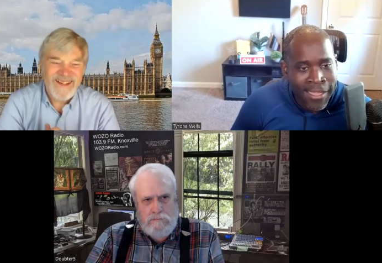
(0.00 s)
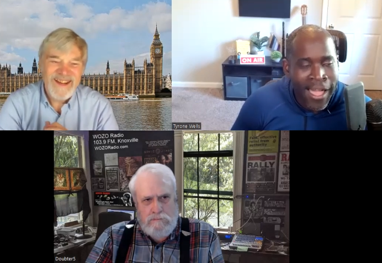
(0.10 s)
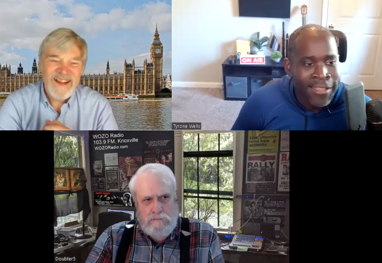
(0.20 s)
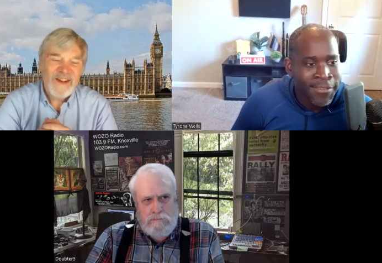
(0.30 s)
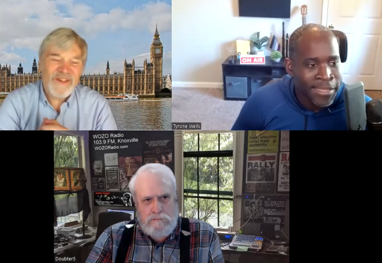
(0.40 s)

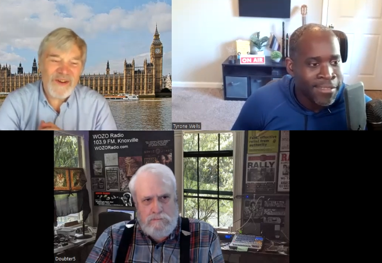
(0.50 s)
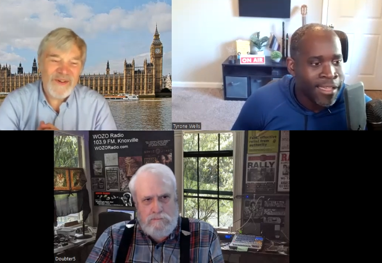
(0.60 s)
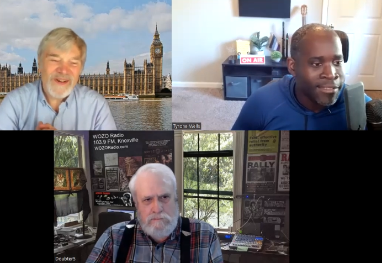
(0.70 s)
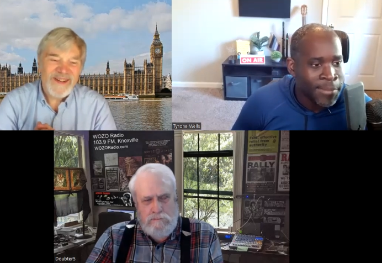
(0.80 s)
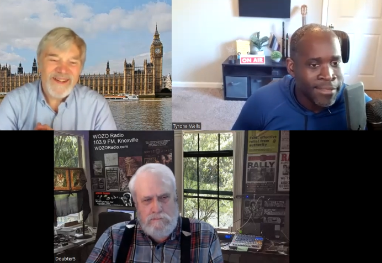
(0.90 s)
Speaker 1: talk to so, me
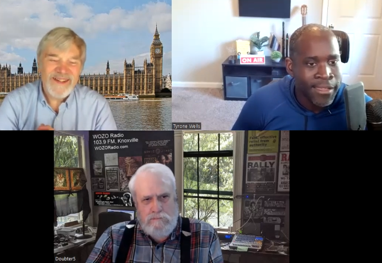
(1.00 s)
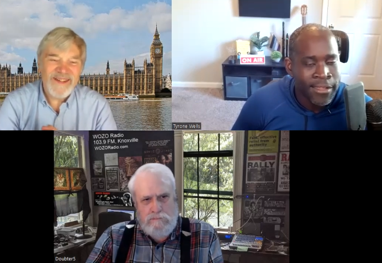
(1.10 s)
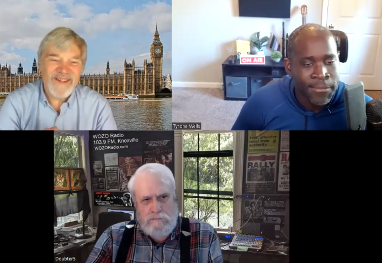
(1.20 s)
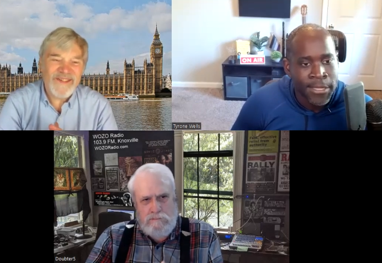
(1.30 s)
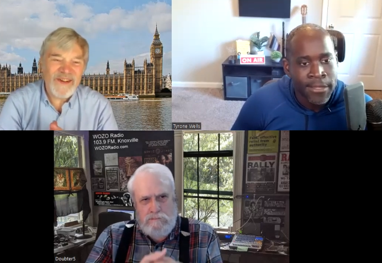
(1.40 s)
talk to me
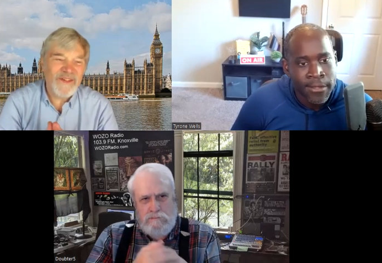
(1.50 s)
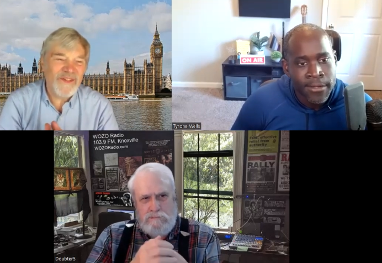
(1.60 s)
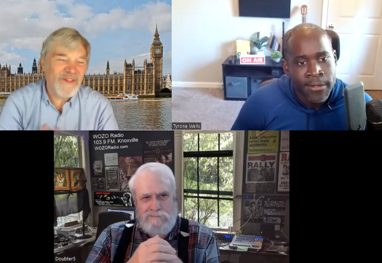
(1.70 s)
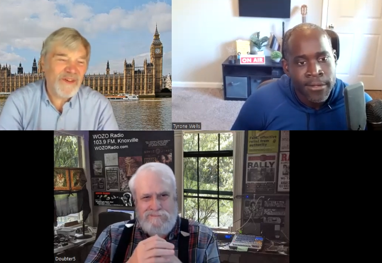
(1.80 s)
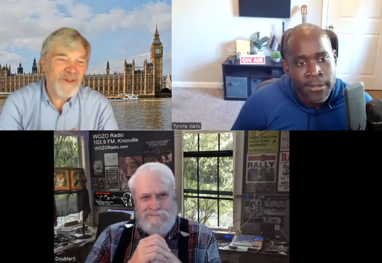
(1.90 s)
talk to so, me
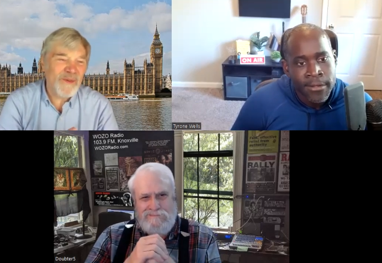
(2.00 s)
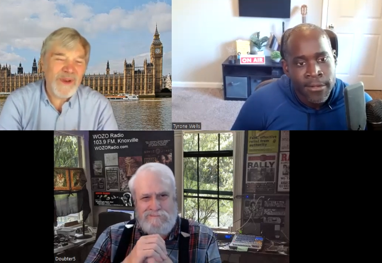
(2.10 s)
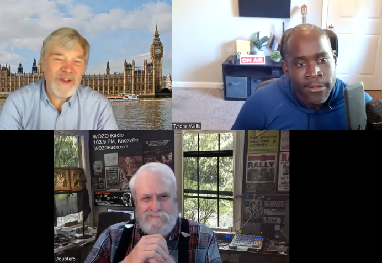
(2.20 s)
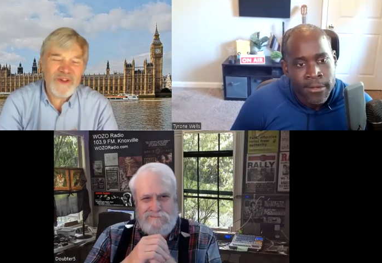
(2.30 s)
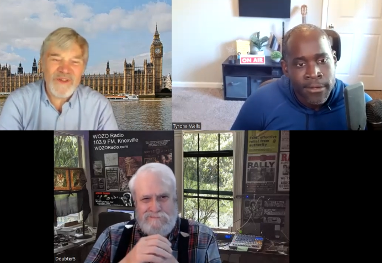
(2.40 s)
so you
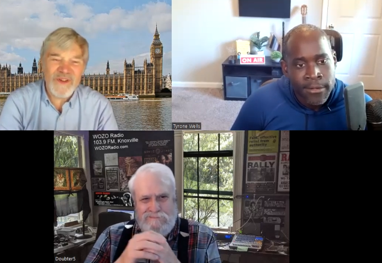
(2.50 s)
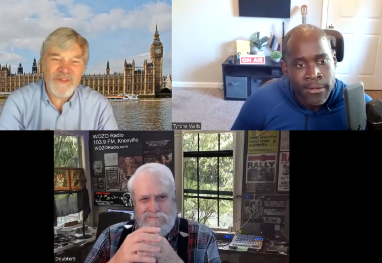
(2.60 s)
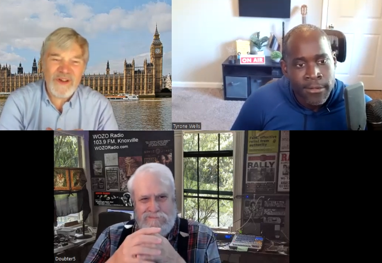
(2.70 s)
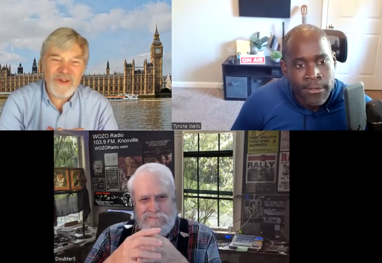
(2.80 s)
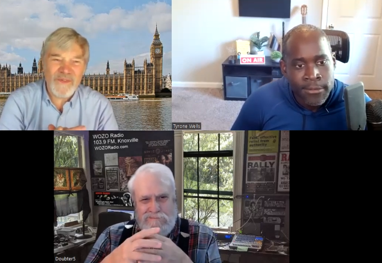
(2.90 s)
mentioned the
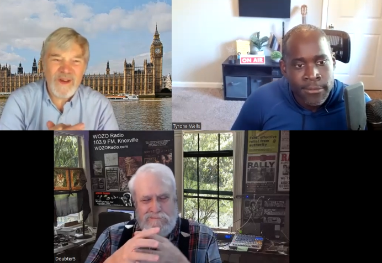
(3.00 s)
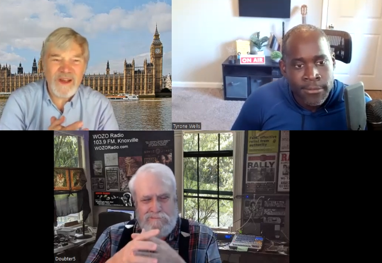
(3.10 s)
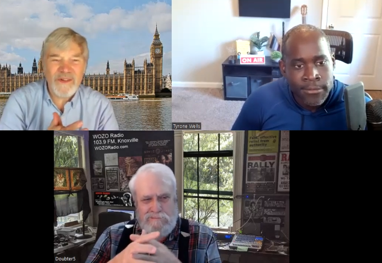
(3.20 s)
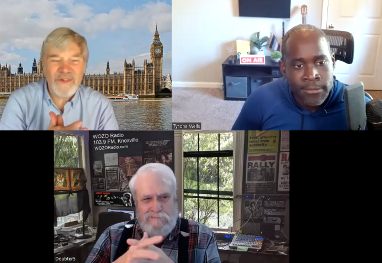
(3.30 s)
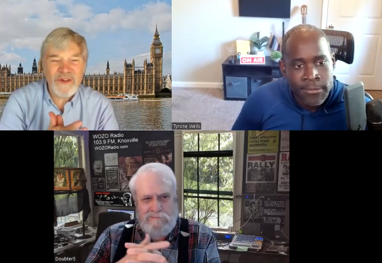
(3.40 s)
six
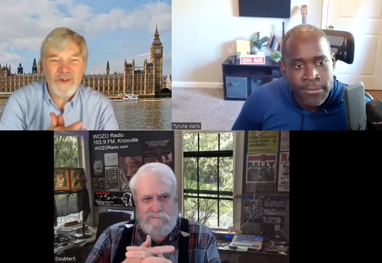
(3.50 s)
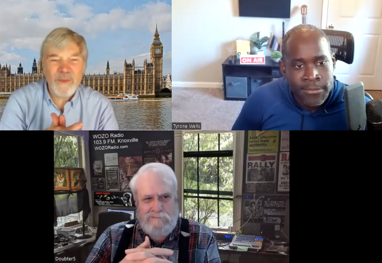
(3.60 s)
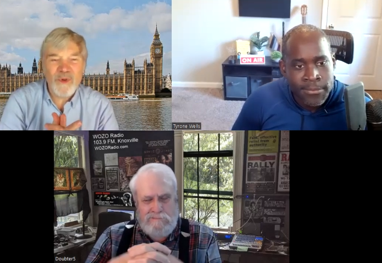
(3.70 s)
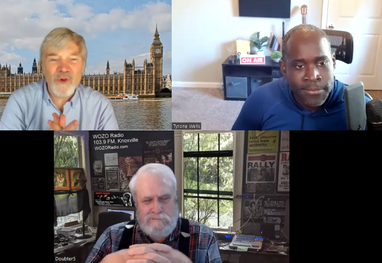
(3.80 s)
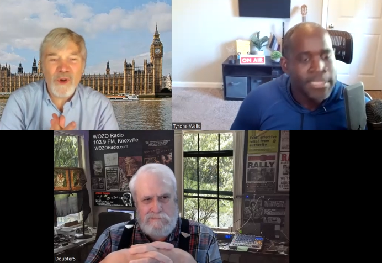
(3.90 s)
finger
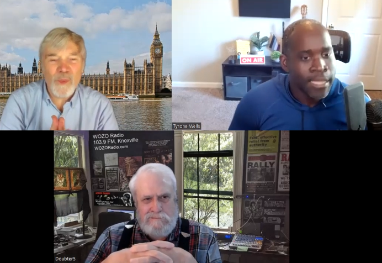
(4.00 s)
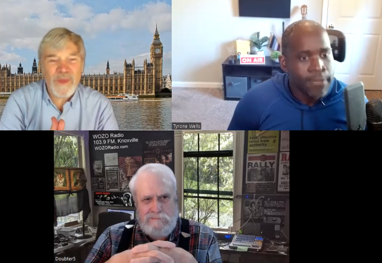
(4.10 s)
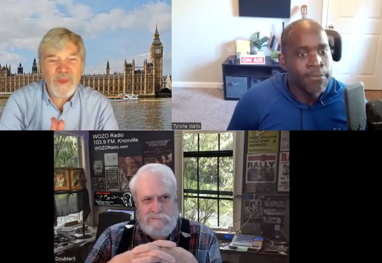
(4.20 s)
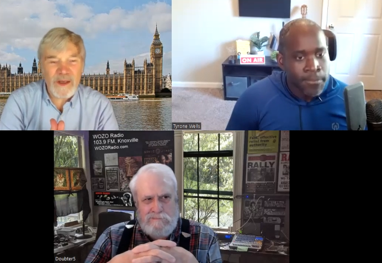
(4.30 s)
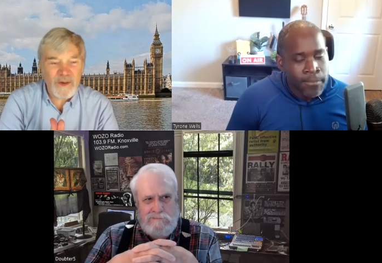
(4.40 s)
syndrome do you know where
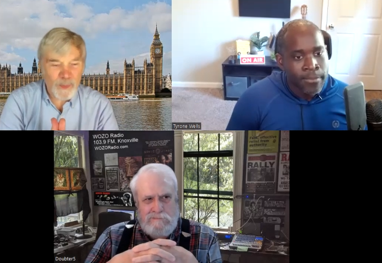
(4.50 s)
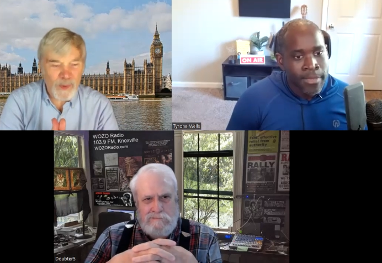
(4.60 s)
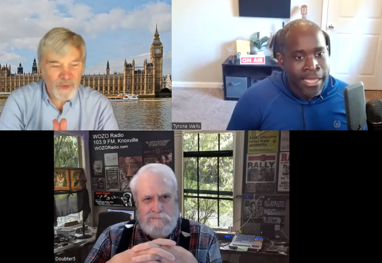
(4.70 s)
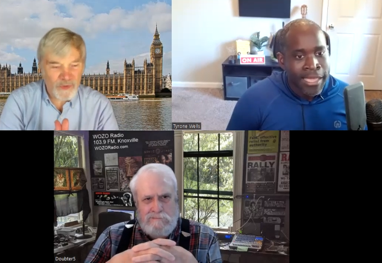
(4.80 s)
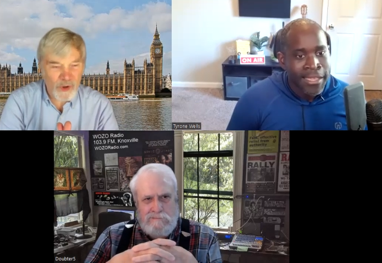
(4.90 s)
that is
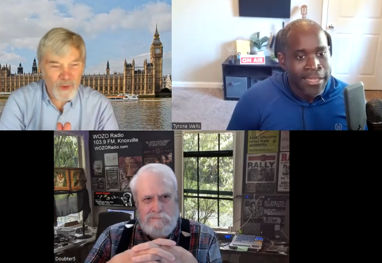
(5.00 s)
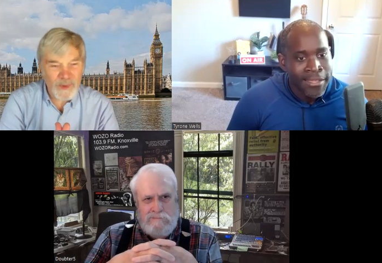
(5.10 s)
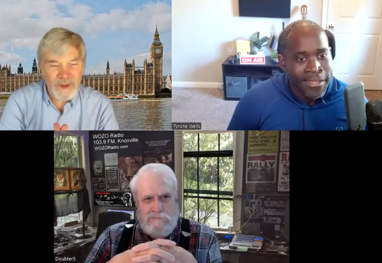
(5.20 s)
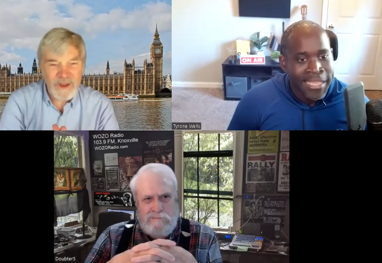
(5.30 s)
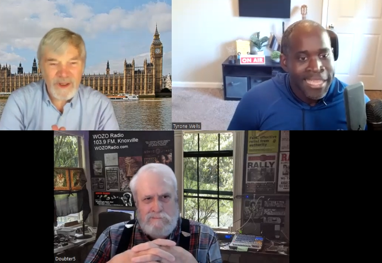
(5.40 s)
most
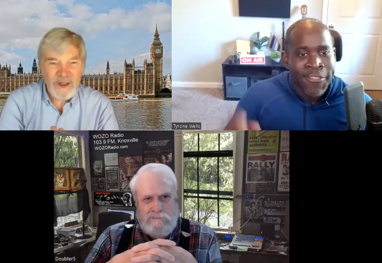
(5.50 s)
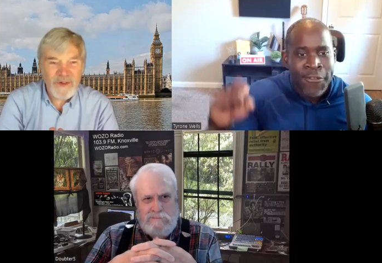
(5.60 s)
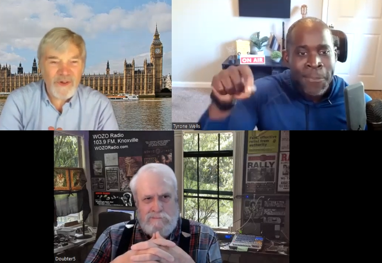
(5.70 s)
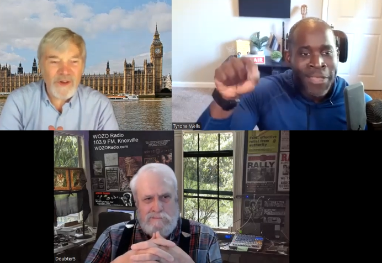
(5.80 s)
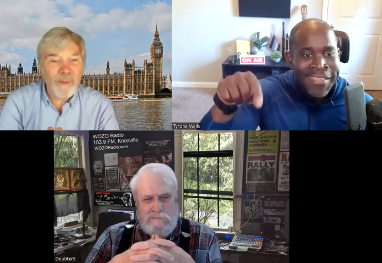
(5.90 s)
common
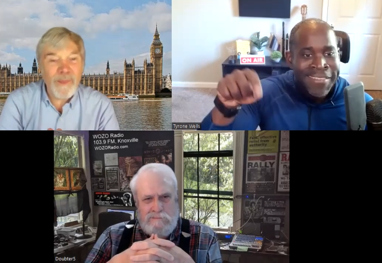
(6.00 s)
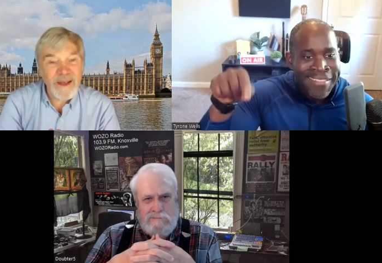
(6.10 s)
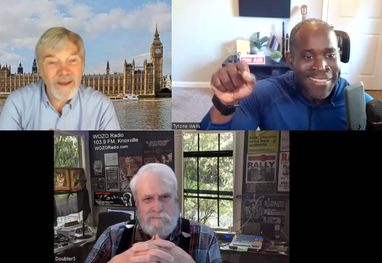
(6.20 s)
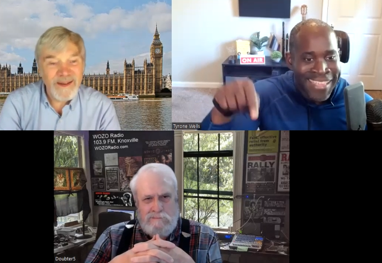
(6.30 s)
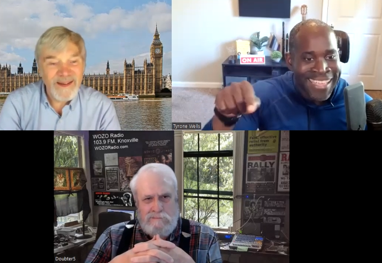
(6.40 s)
it's is it
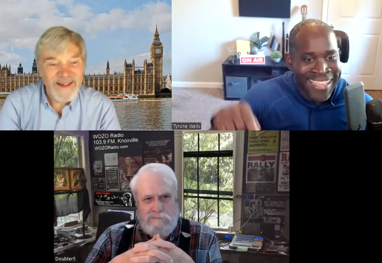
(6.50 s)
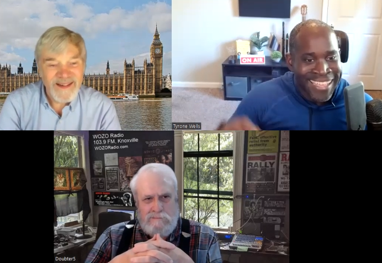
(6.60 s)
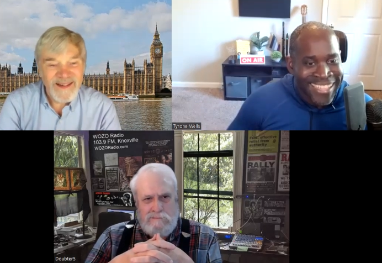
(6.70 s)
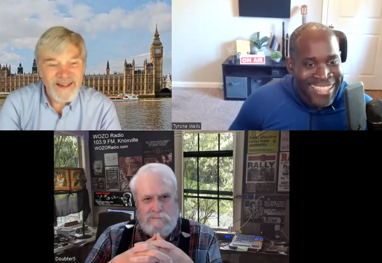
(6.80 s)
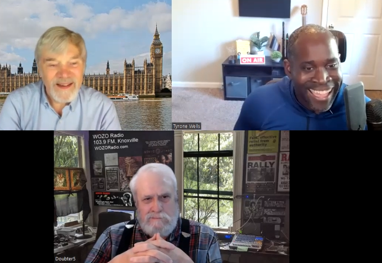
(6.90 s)
places
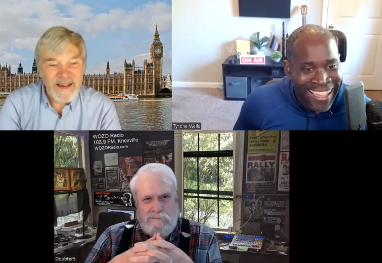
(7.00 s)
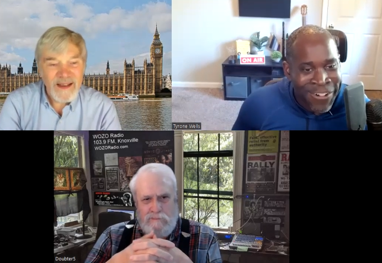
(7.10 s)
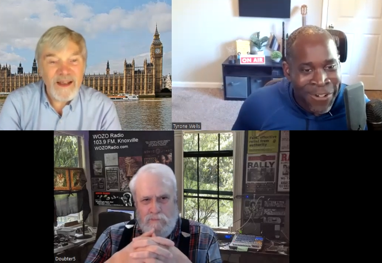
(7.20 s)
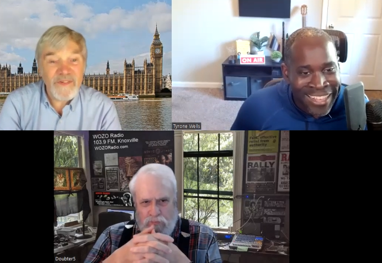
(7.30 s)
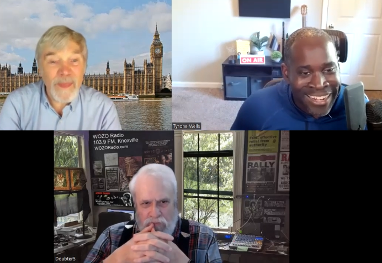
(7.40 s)
yeah
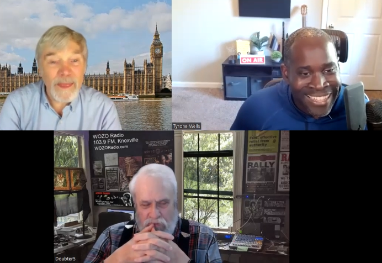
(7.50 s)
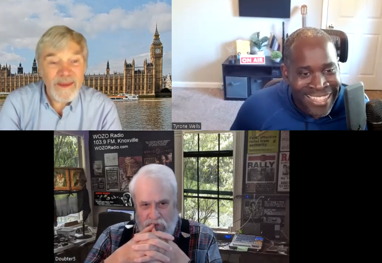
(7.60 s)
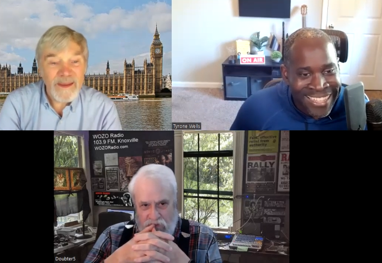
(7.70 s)
go on in